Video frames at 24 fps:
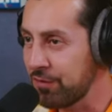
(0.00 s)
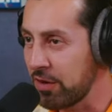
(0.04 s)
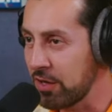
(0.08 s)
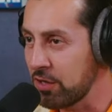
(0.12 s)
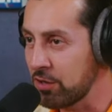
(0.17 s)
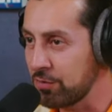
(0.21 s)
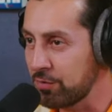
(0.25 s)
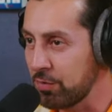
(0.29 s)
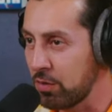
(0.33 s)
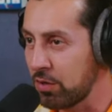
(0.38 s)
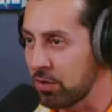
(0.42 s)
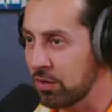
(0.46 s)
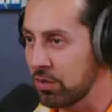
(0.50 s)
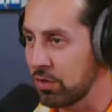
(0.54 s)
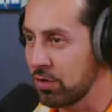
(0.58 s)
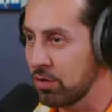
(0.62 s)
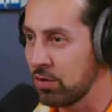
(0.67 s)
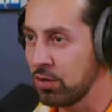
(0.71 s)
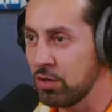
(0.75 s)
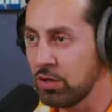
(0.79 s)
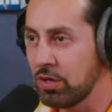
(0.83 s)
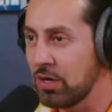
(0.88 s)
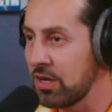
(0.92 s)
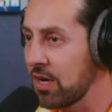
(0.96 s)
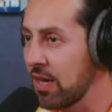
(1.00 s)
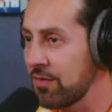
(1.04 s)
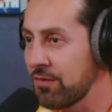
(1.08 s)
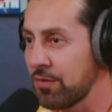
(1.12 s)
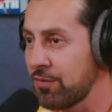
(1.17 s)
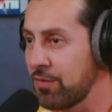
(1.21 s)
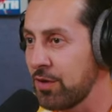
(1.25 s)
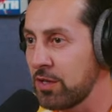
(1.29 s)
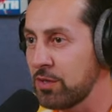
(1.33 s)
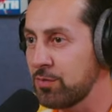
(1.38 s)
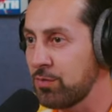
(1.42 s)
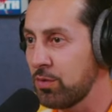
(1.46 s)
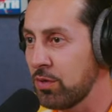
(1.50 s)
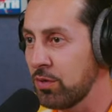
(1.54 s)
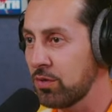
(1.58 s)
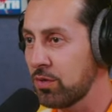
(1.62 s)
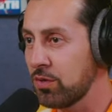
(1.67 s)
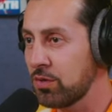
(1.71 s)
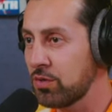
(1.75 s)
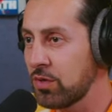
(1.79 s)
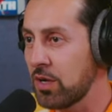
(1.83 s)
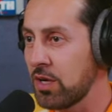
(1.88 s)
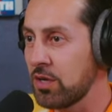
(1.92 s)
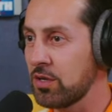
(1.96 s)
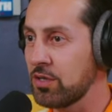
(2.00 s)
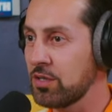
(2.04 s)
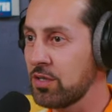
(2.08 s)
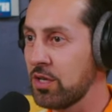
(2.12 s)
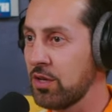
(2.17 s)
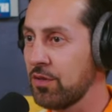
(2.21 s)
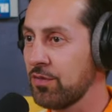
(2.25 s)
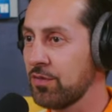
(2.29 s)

Facebook. On his Facebook. You didn't have a Facebook to try. I had yourself?